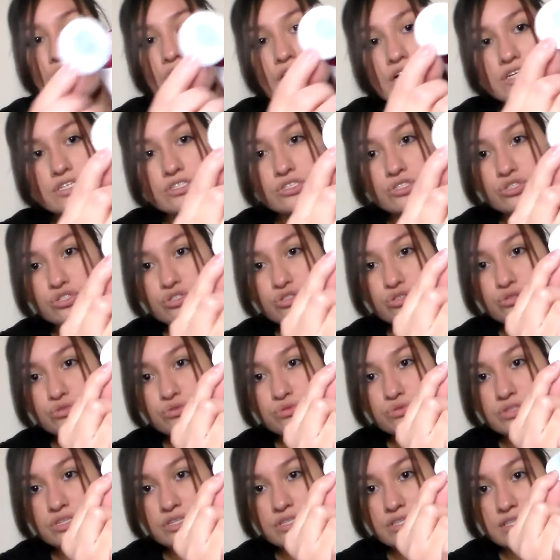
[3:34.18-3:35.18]

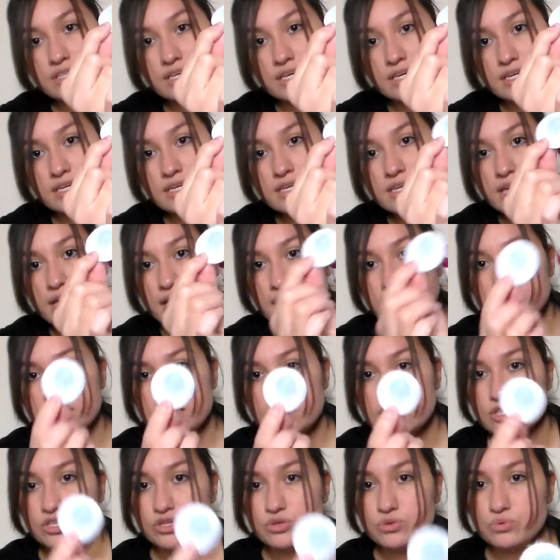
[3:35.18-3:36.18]
onto the thing
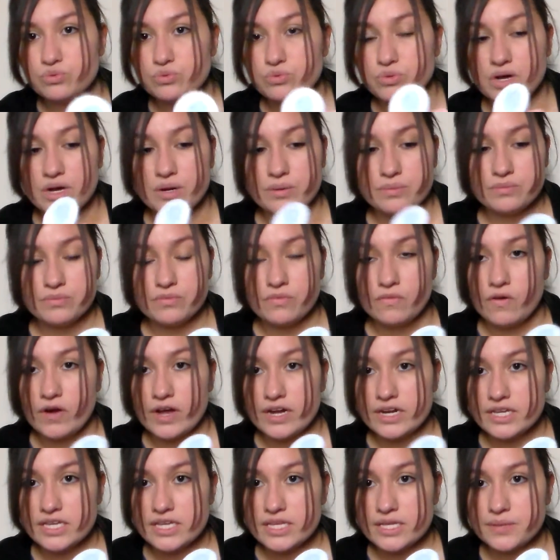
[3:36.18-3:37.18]
and then you
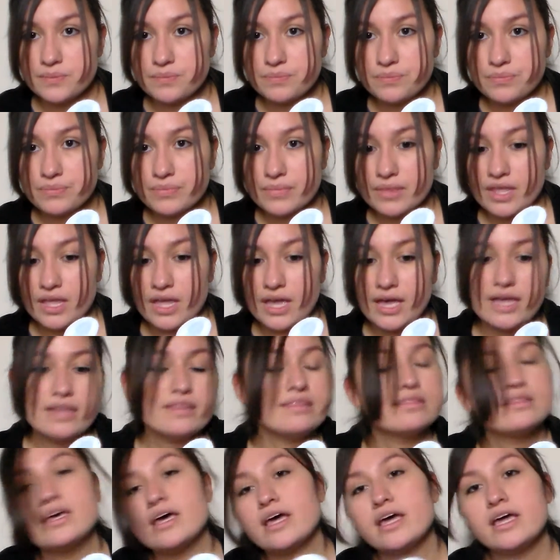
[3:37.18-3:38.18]
wet it,
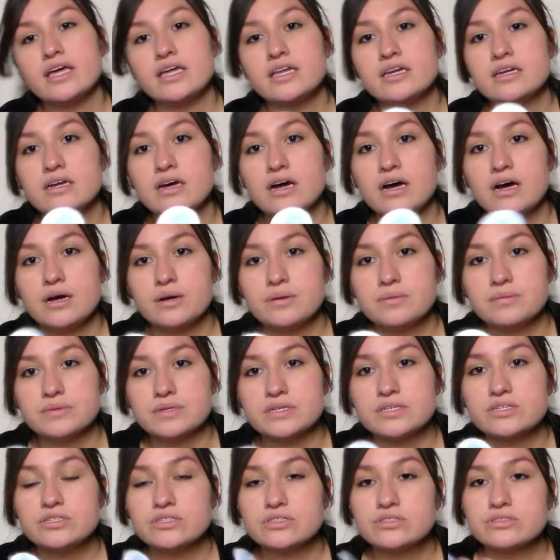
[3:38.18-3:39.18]
and then
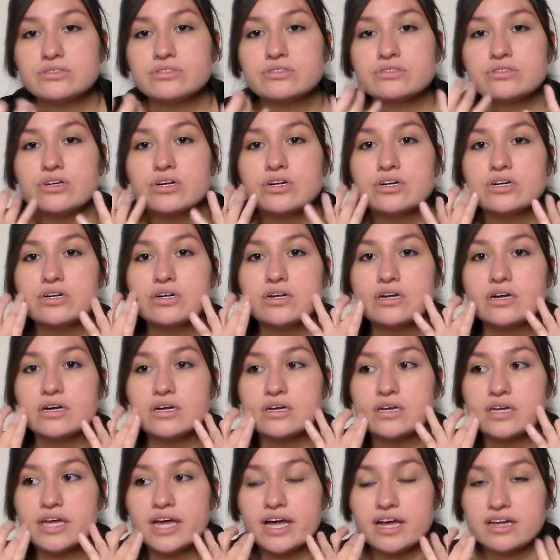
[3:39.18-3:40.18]
it'll start.
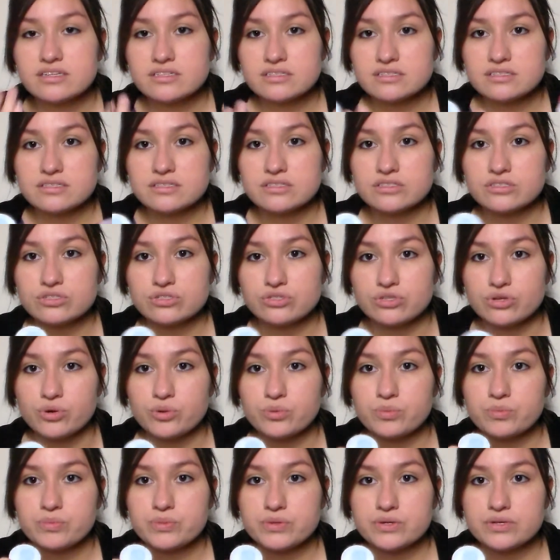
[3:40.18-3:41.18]
It has the
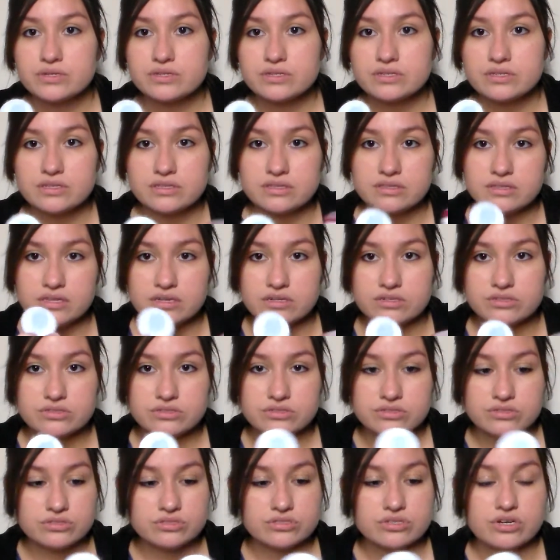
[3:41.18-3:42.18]
soap and then
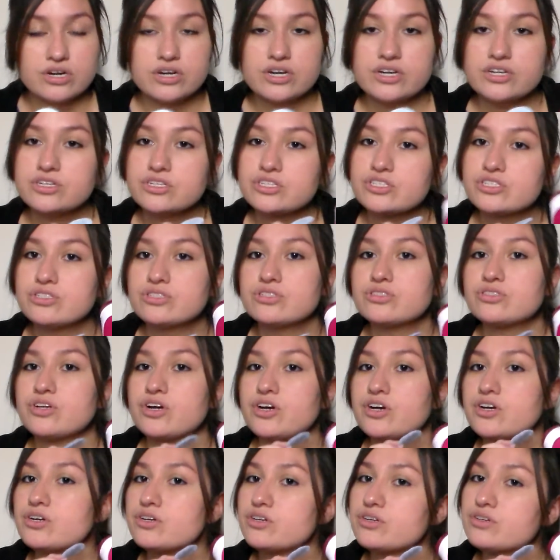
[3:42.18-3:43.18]
it'll start. You just
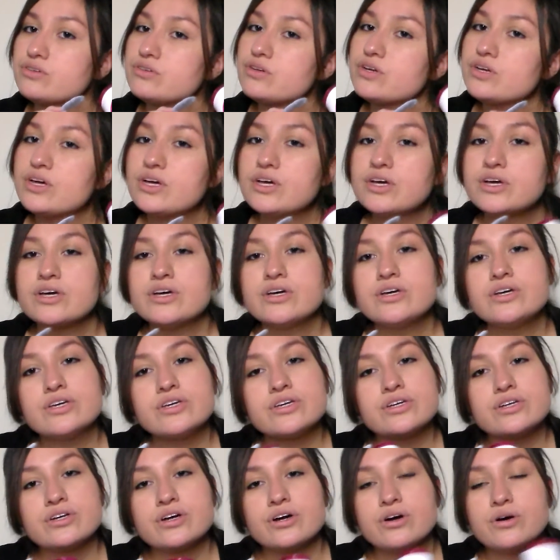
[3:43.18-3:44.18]
start,
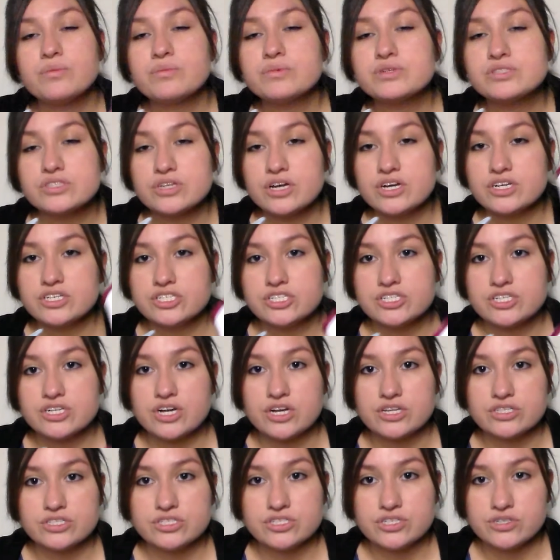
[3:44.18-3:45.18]
you know, massaging
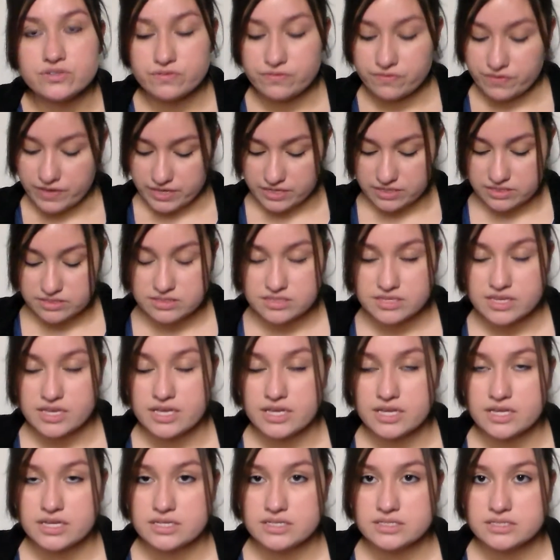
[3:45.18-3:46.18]
it onto your face.
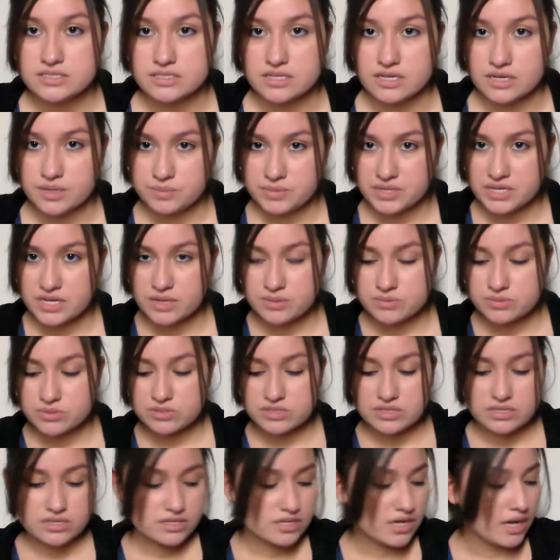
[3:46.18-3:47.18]
And it
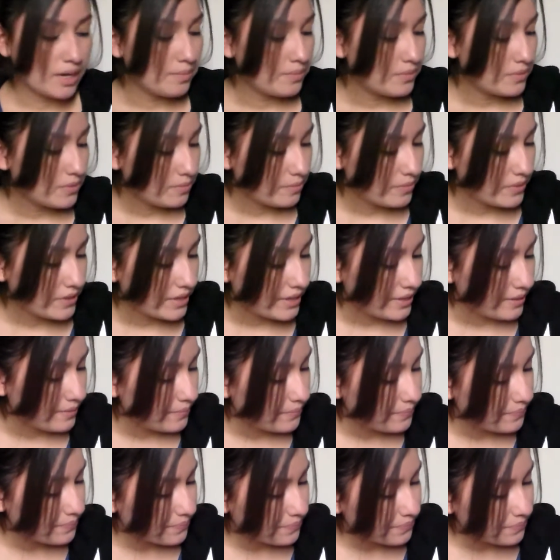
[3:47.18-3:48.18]
comes with a couple,
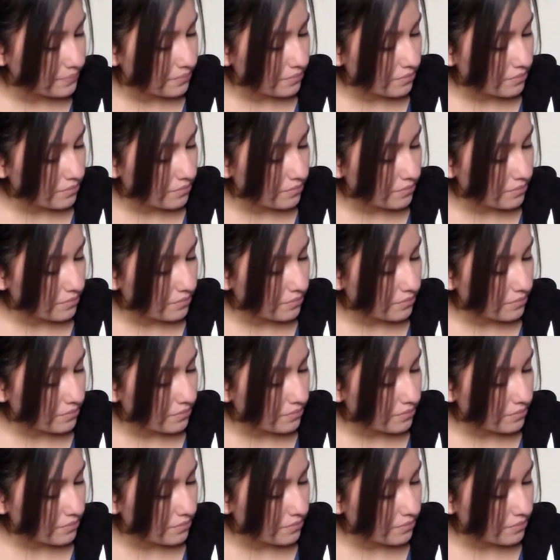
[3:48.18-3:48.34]
but